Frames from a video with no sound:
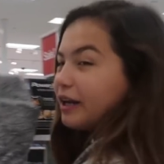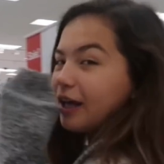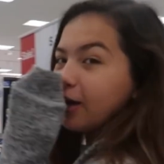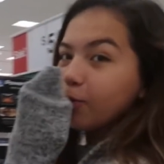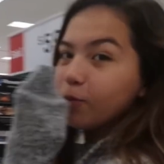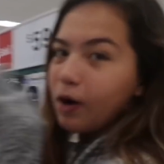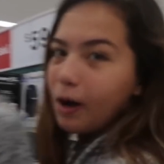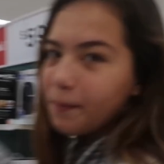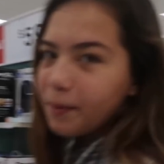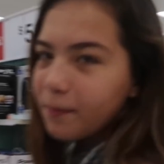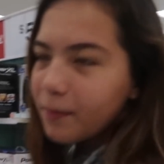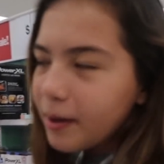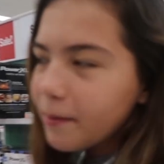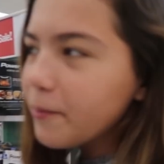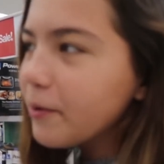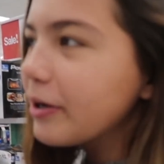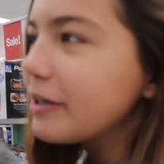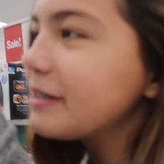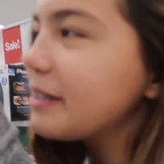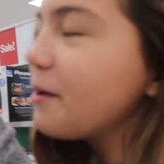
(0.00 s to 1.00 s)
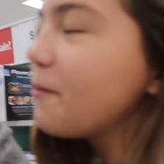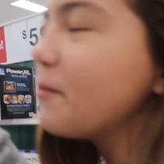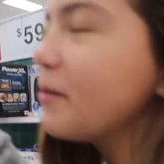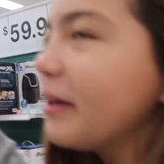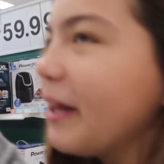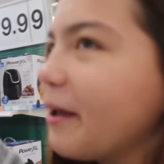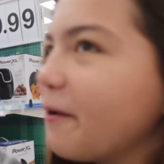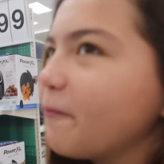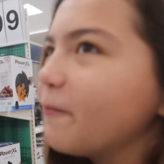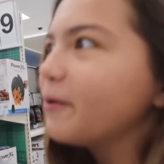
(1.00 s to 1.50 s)
gonna get wrapping paper because I would
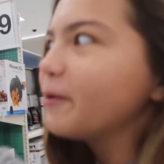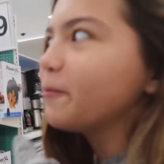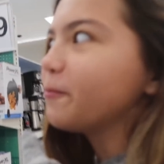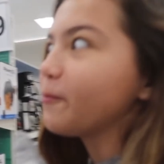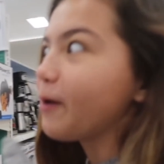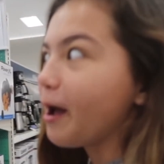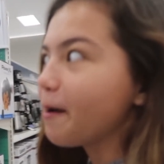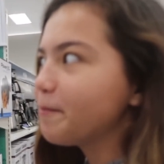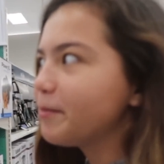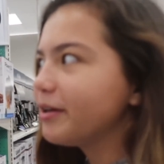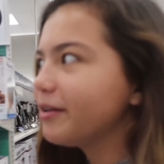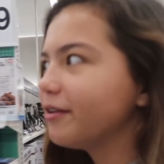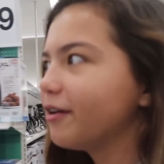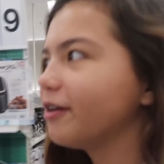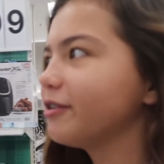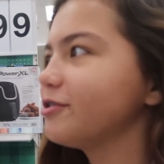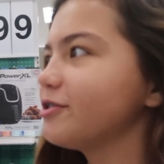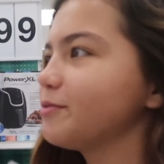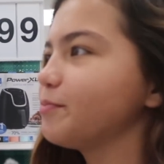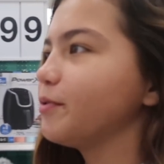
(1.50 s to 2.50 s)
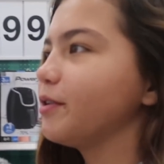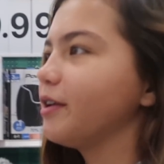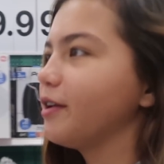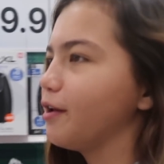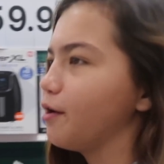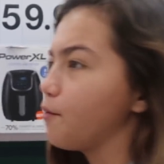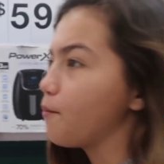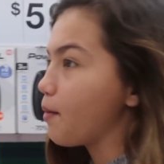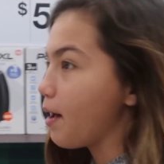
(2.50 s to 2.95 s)
like want to wrap it, not just put it in a